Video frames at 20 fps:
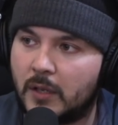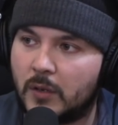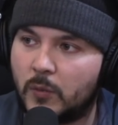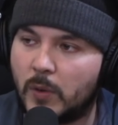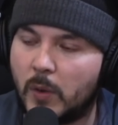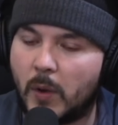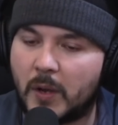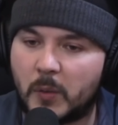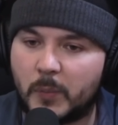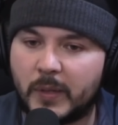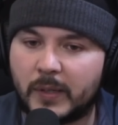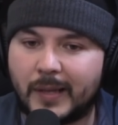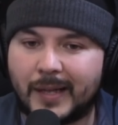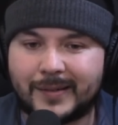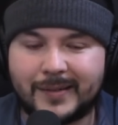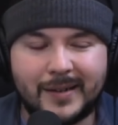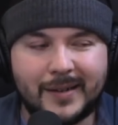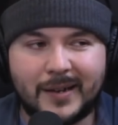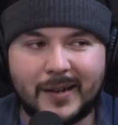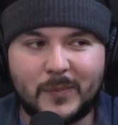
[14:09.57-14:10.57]
We want to be like,
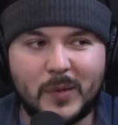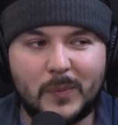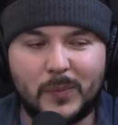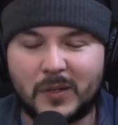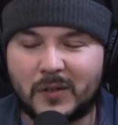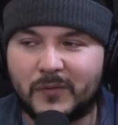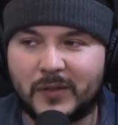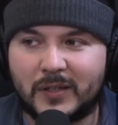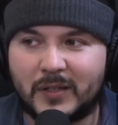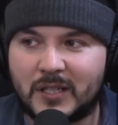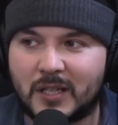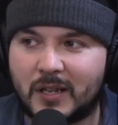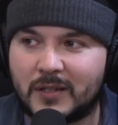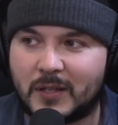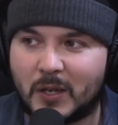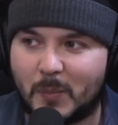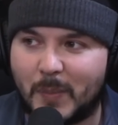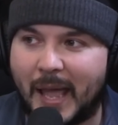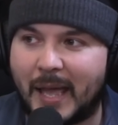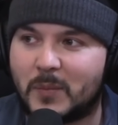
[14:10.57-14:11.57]
no, people are villains because
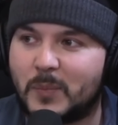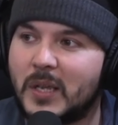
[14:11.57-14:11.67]
they're bad